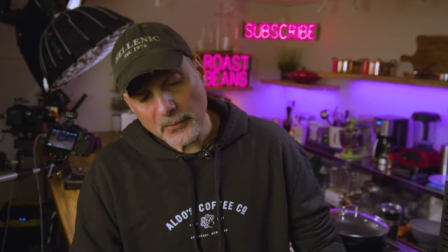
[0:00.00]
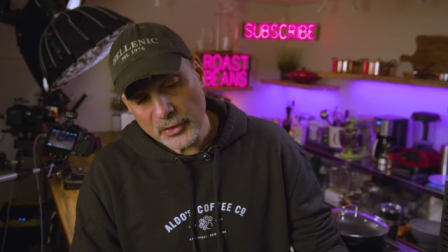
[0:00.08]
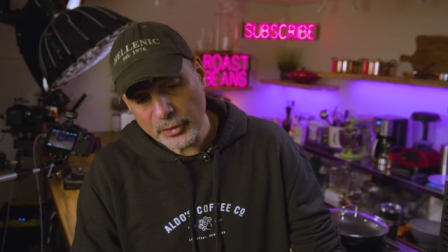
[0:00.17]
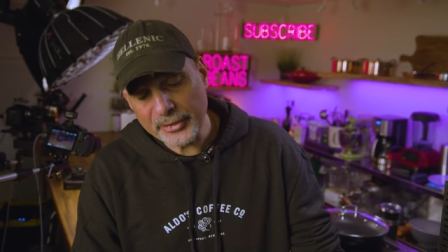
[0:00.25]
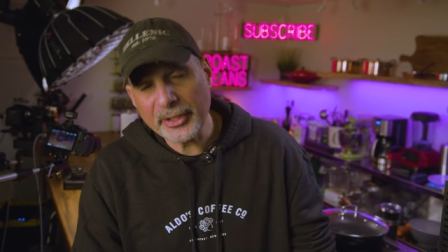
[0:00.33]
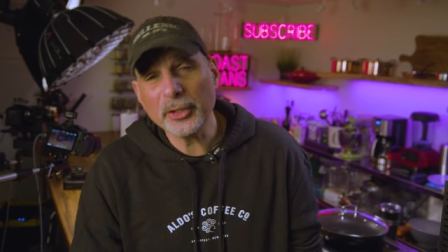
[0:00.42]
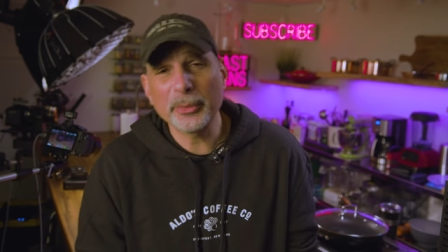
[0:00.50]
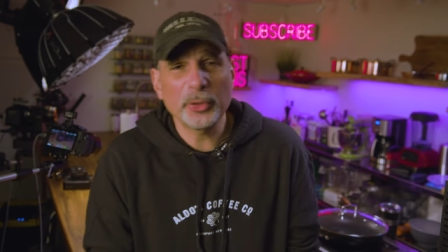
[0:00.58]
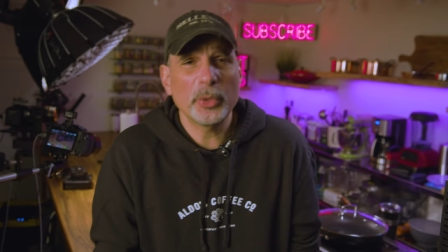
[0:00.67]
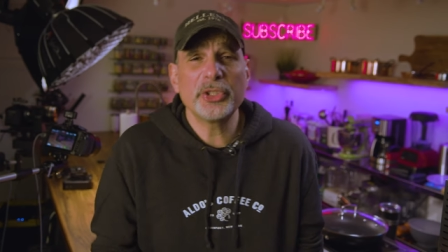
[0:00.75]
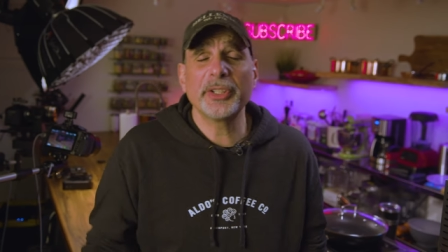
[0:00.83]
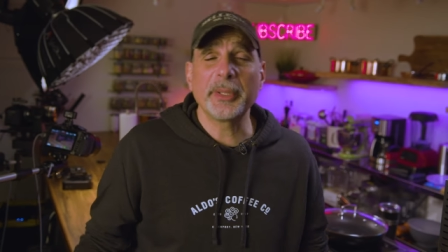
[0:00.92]
So I said to him, I
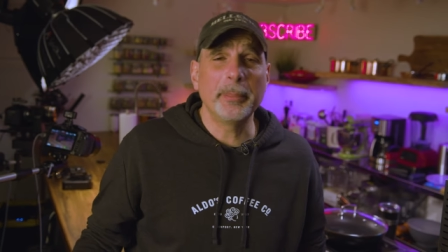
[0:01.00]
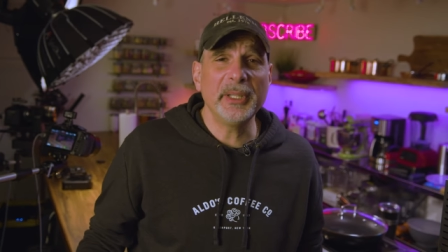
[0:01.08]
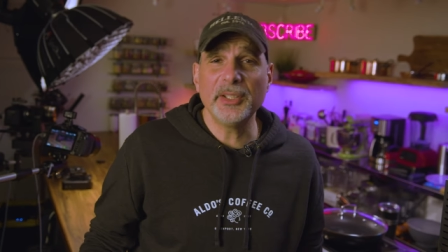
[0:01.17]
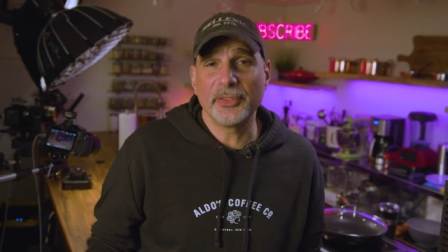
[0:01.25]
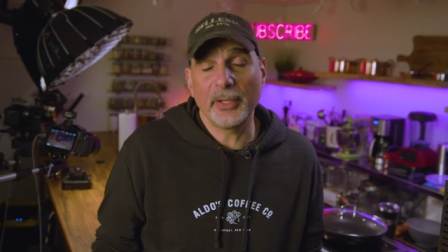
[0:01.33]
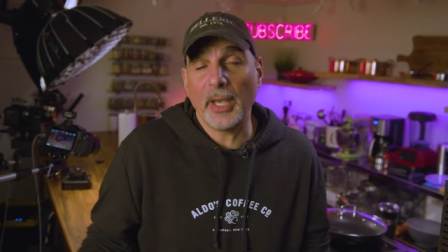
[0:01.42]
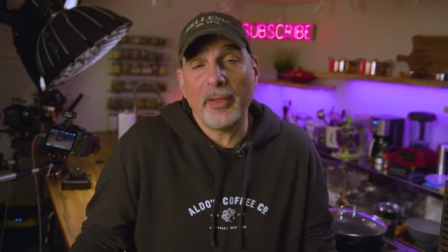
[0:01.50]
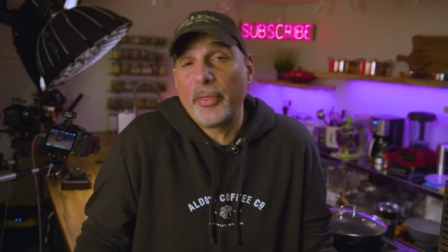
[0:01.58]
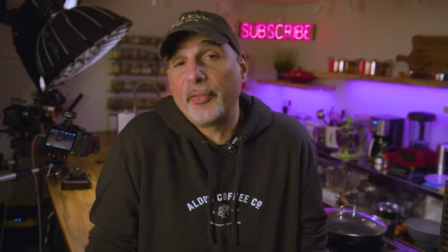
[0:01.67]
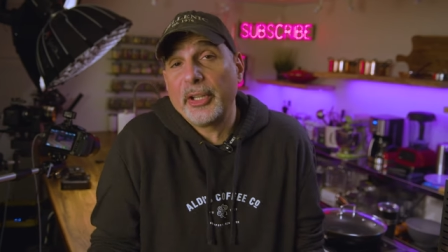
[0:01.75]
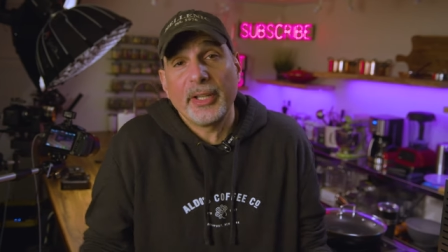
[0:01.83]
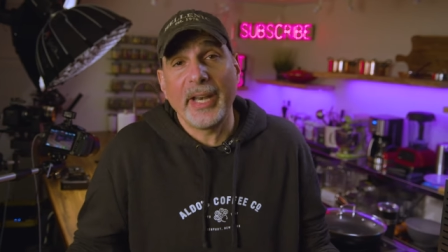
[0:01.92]
said, "Where'd you get the beans?" I
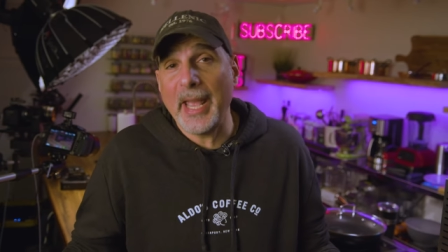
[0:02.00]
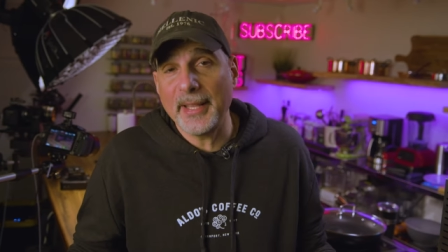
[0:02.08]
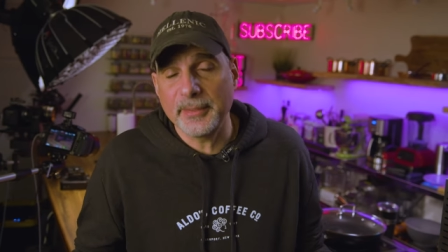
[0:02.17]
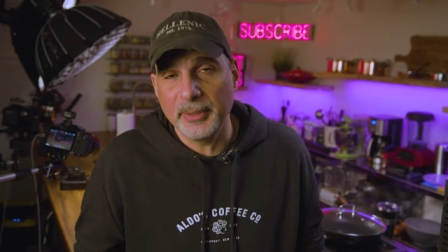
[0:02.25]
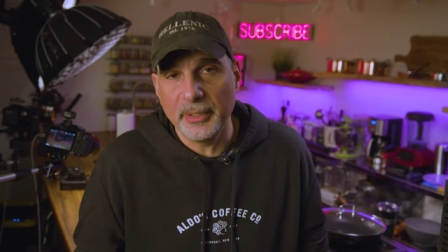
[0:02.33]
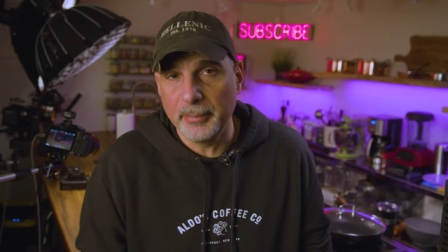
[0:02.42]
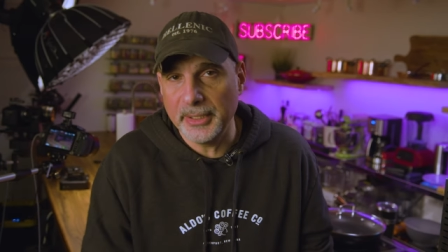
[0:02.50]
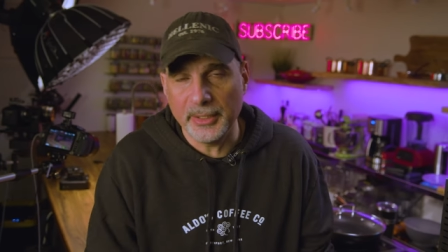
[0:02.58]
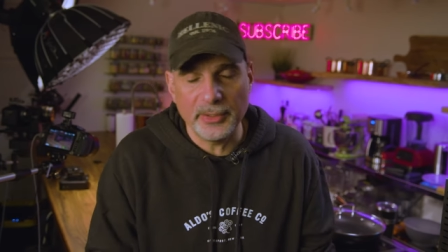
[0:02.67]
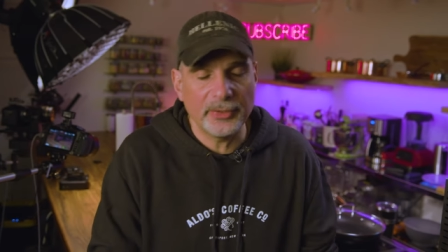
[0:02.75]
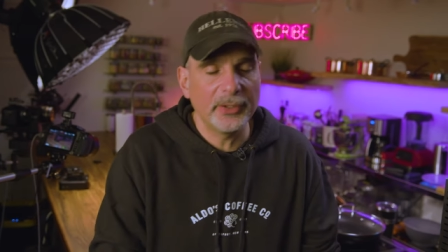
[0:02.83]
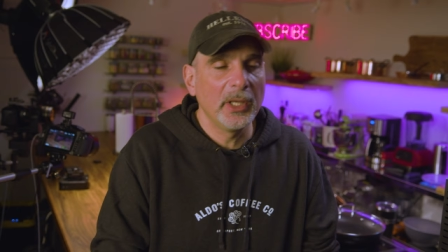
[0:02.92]
figured it had to be the
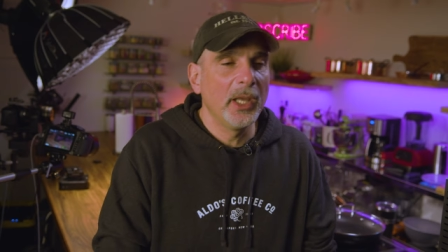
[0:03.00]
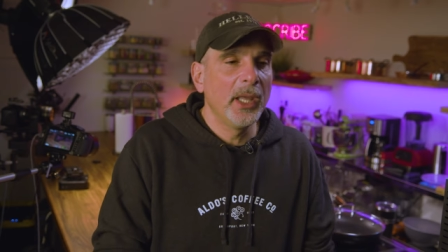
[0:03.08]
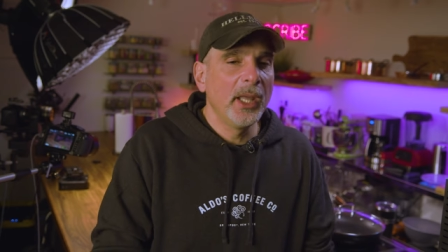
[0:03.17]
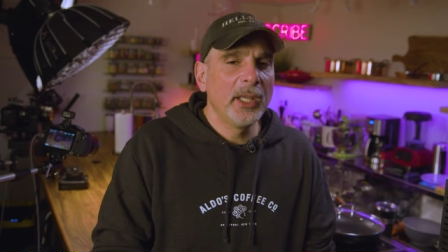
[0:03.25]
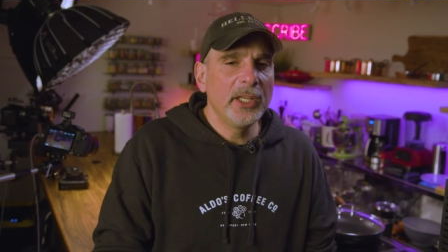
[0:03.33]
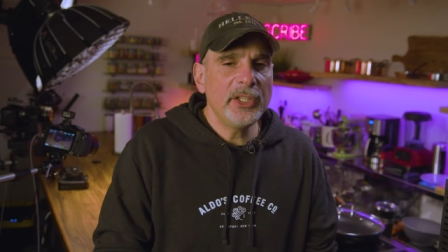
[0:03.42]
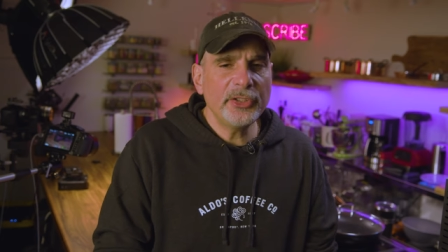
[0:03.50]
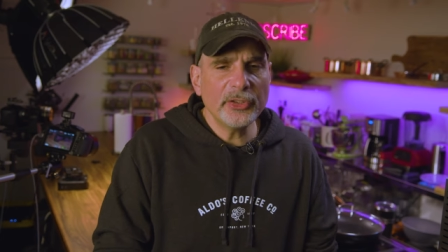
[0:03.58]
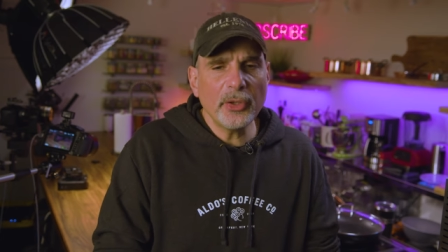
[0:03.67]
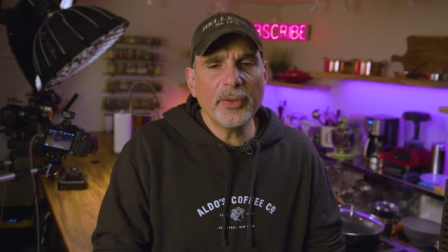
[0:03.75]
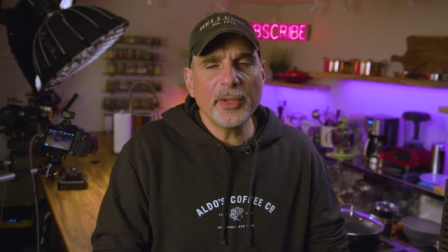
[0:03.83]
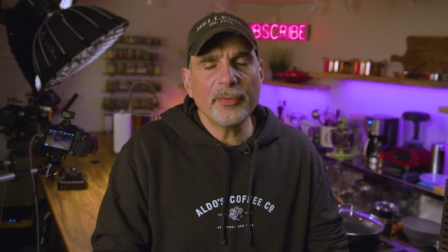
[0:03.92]
beans. He
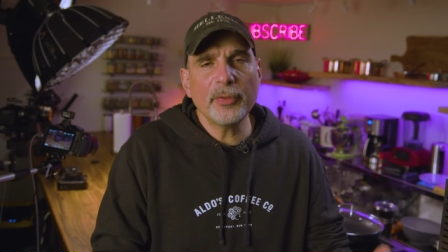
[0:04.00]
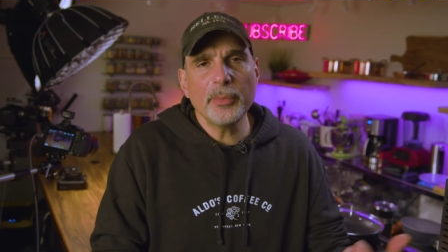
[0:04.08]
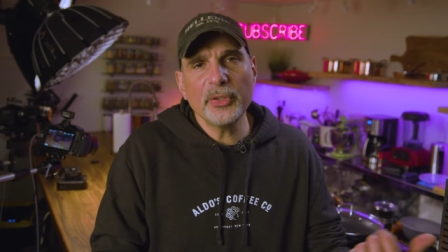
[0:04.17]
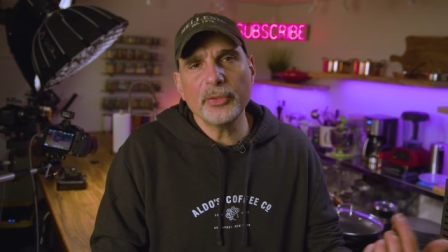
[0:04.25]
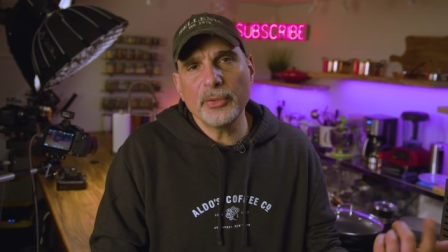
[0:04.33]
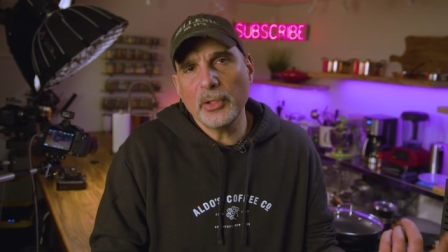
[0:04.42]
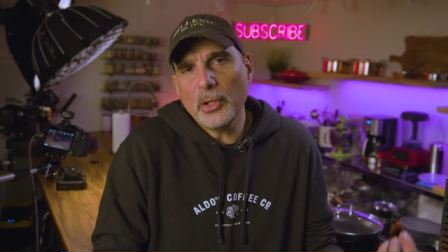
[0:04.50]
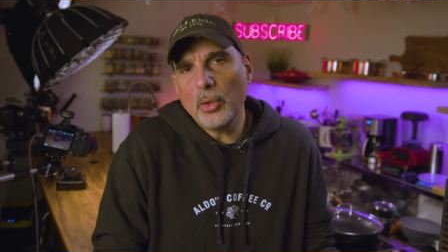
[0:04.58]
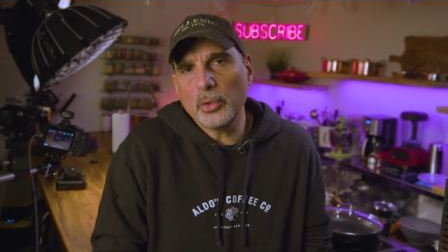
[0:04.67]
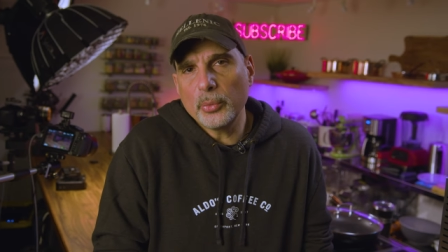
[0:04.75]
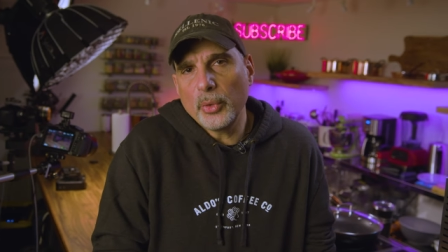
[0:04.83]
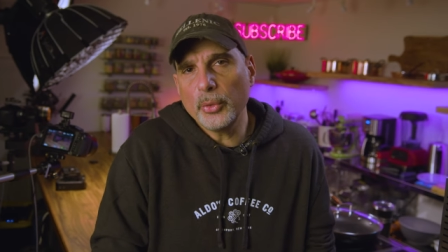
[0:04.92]
says, "Oh, they're from the
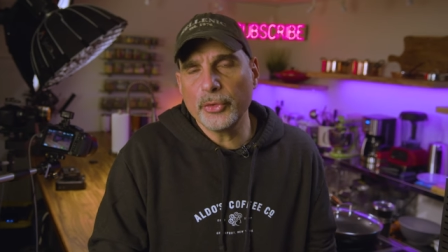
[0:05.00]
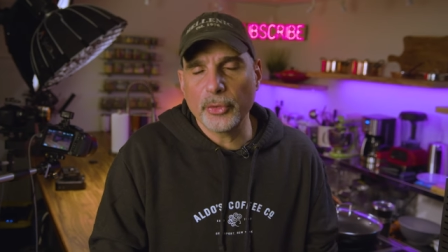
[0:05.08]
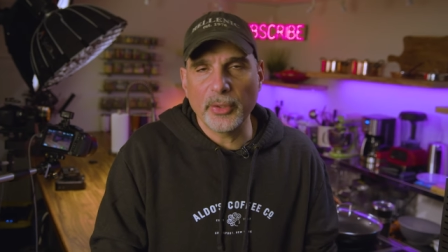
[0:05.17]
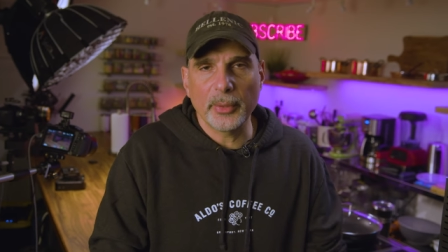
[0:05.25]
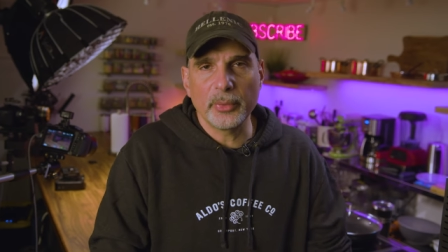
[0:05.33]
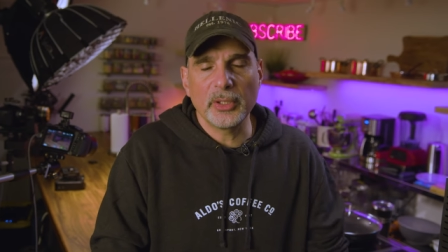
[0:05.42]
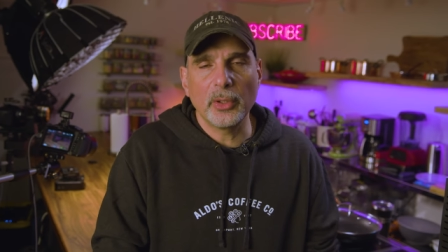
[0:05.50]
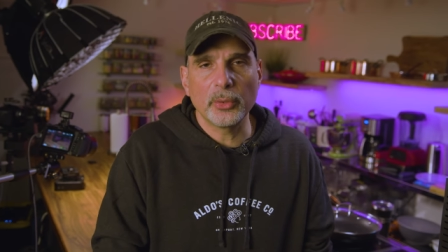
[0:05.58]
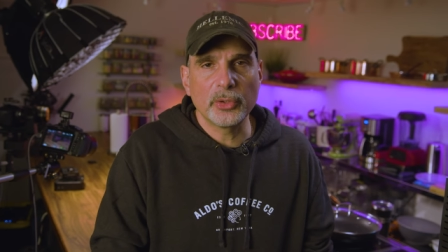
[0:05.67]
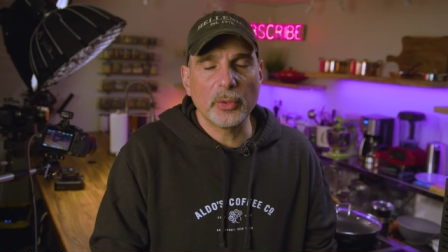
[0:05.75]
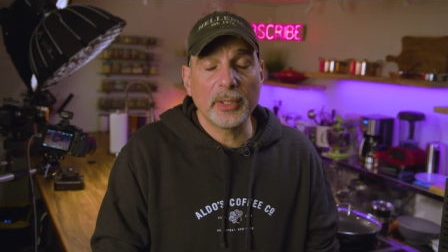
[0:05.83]
local roaster that we go to."